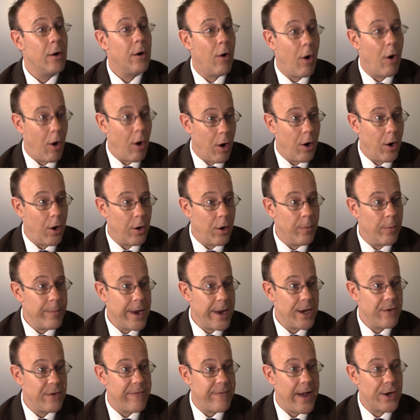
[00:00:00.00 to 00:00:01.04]
all
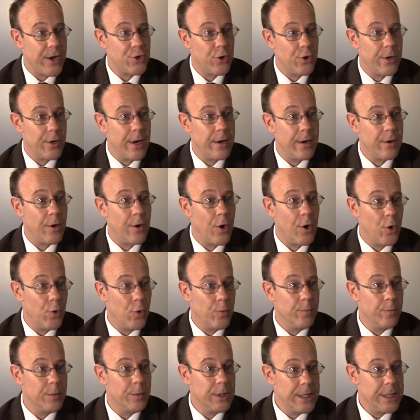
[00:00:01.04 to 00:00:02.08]
manufactured
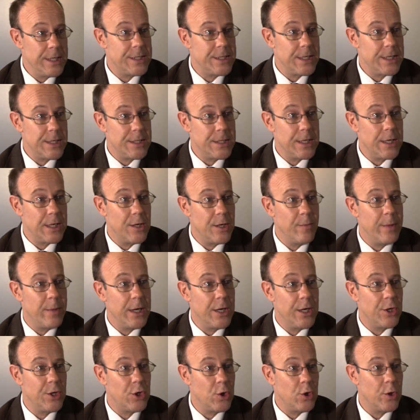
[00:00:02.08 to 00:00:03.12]
home leases need to
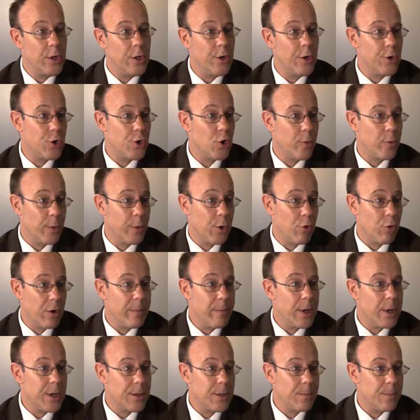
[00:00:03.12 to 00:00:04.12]
be a 2-year term agreement.